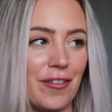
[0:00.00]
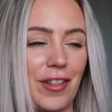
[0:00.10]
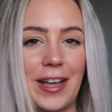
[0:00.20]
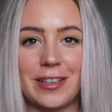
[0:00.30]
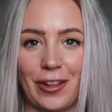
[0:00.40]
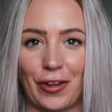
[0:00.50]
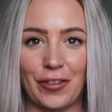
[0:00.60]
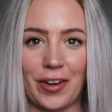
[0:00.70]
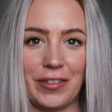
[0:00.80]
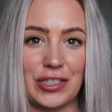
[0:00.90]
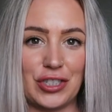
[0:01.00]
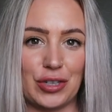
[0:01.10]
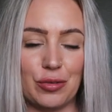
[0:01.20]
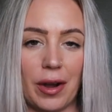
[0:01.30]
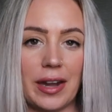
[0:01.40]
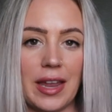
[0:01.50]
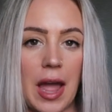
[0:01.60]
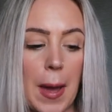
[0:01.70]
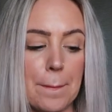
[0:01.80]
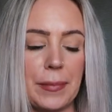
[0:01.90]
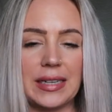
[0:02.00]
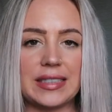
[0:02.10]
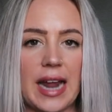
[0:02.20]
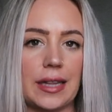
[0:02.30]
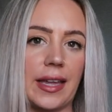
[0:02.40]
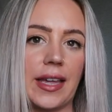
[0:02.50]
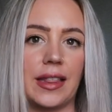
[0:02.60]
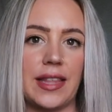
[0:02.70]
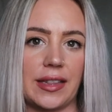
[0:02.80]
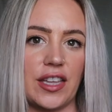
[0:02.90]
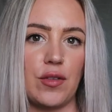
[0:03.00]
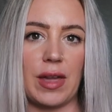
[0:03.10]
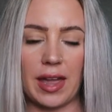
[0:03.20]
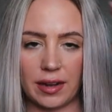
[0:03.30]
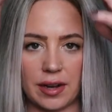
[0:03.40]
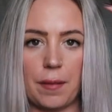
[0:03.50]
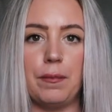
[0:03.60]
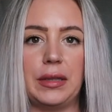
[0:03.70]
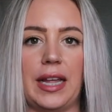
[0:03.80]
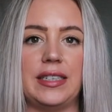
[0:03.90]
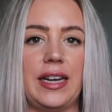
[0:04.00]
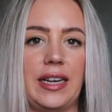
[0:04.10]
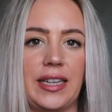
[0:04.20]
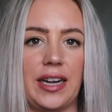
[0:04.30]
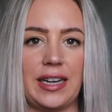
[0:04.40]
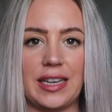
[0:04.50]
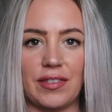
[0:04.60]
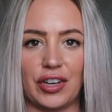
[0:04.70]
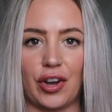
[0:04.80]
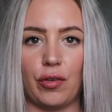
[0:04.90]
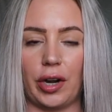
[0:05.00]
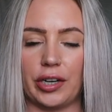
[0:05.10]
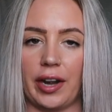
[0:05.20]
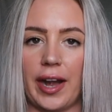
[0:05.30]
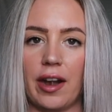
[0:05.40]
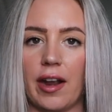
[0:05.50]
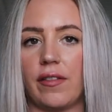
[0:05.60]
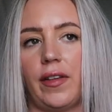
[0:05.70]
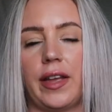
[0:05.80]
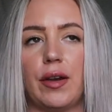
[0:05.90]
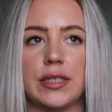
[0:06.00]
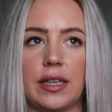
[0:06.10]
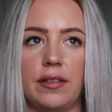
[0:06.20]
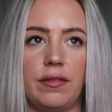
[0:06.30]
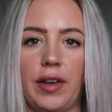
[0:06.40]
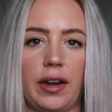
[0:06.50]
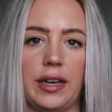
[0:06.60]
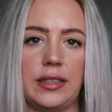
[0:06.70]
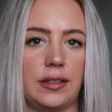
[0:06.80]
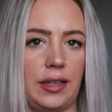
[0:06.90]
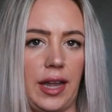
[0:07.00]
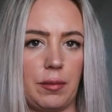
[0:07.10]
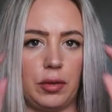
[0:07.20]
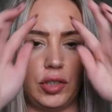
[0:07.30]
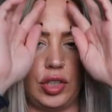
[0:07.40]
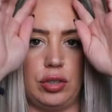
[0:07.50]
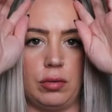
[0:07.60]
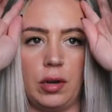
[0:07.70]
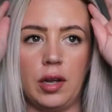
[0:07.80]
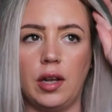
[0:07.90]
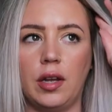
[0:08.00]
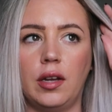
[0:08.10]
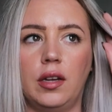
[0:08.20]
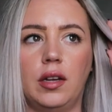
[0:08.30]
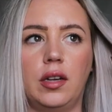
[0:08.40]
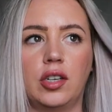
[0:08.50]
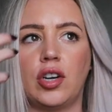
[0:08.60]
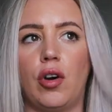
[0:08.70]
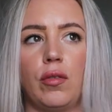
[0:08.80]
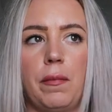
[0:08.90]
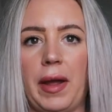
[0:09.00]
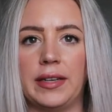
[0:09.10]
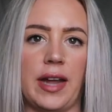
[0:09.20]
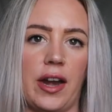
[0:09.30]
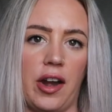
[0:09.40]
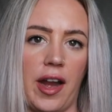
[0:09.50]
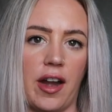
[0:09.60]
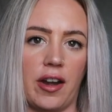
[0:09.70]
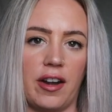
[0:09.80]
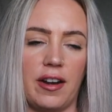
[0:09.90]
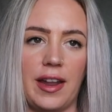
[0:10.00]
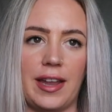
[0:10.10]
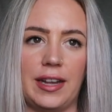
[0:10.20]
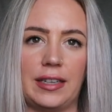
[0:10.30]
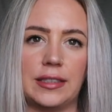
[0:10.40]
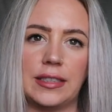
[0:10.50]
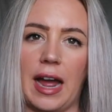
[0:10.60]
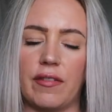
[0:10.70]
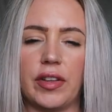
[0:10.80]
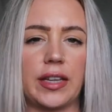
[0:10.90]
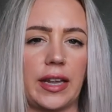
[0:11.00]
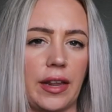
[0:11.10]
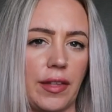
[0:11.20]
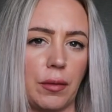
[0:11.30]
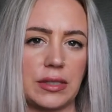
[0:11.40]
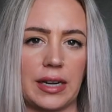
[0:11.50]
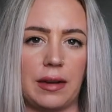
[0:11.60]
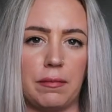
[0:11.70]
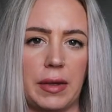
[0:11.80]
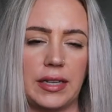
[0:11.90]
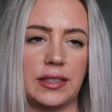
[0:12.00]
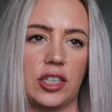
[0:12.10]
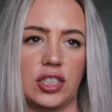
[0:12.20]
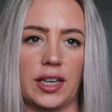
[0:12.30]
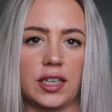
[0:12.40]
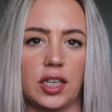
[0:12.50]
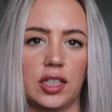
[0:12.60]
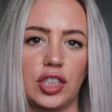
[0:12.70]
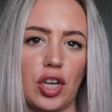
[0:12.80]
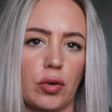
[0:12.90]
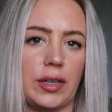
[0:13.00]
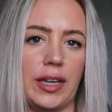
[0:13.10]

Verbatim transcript: flies all over if it's too runny, but it's not like thick that you can't blend it and get an even coat on your hair. I felt like I was very easily able to coat my entire hair and not feel like anything was getting missed. It just like soaked